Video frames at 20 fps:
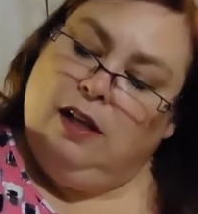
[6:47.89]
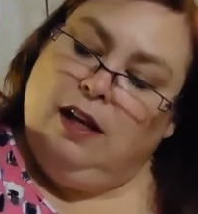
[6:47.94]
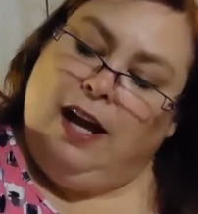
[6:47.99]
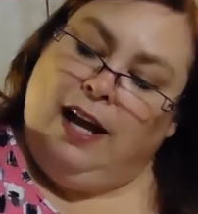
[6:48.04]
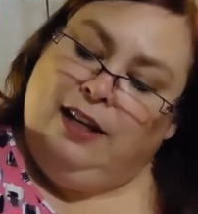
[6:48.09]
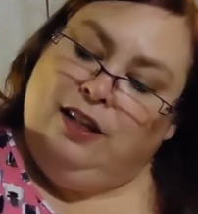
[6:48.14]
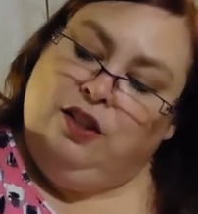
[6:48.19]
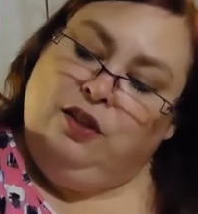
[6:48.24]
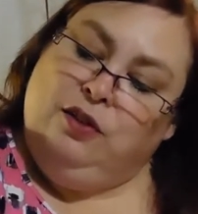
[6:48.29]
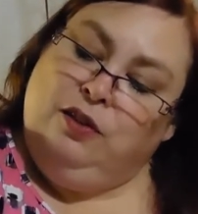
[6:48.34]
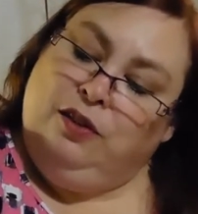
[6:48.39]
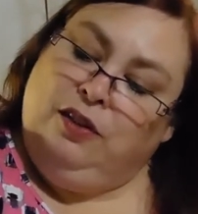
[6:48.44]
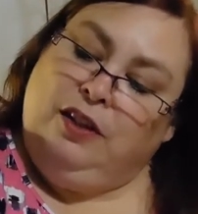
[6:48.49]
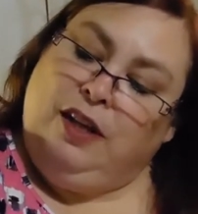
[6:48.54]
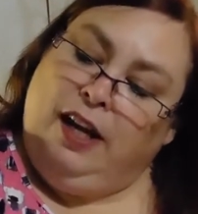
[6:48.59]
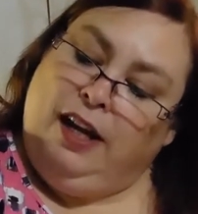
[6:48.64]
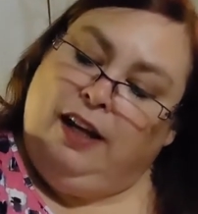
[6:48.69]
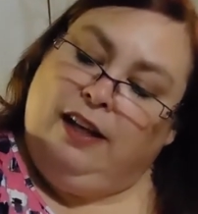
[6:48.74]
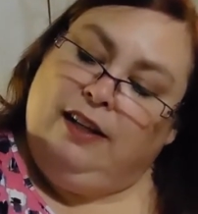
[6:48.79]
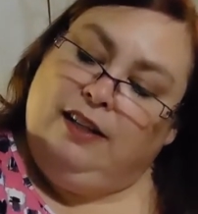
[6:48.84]
I do
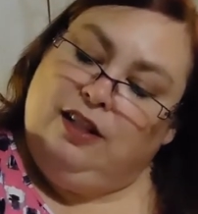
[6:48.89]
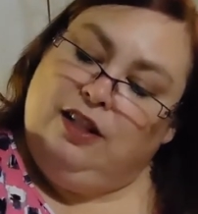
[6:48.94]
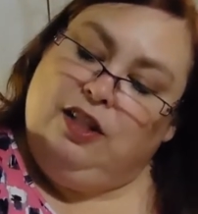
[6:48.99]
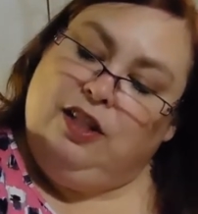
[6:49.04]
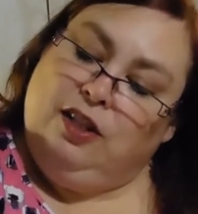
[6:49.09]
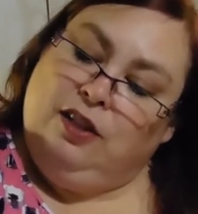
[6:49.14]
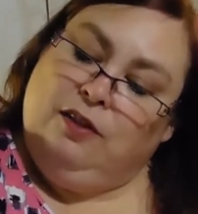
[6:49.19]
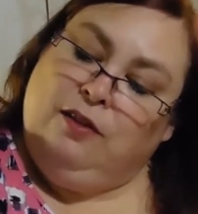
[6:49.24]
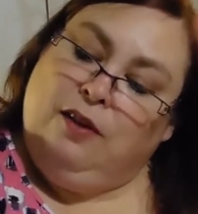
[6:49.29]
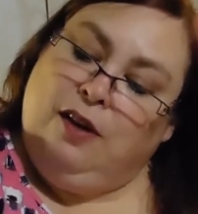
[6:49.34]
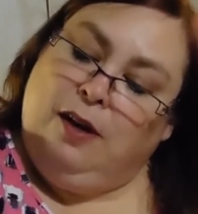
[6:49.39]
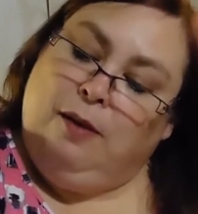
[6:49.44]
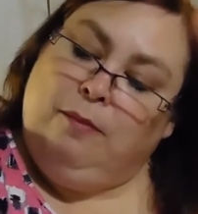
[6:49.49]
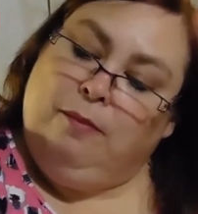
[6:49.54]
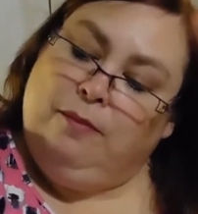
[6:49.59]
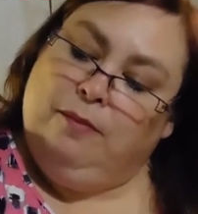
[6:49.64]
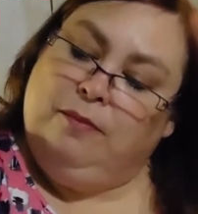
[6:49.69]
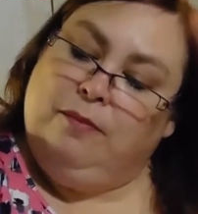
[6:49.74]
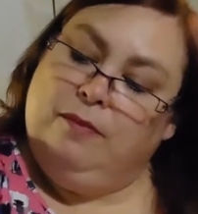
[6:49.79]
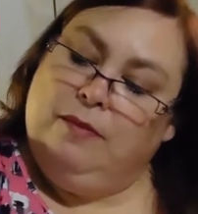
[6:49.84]
like to um,
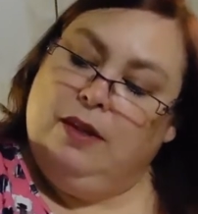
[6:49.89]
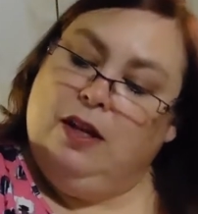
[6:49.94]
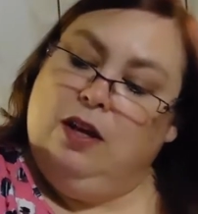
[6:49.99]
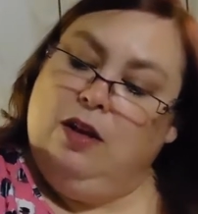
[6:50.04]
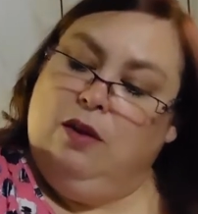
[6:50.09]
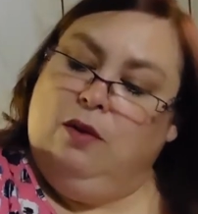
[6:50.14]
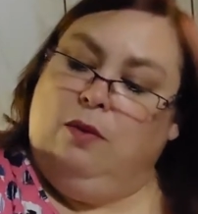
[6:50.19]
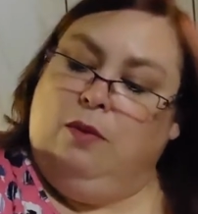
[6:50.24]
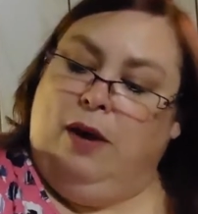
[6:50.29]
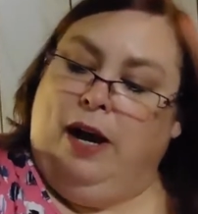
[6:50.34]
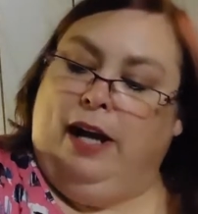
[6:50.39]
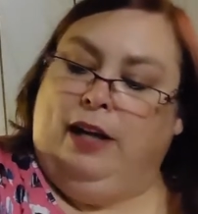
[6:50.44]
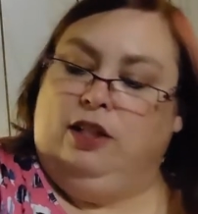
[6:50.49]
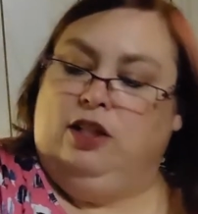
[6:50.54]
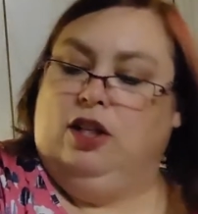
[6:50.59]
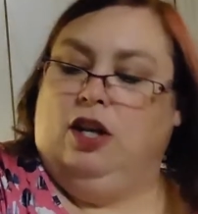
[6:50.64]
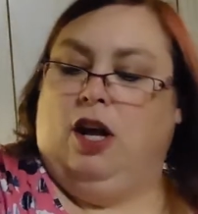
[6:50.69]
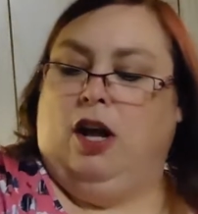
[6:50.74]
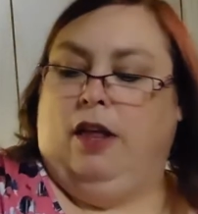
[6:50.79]
watch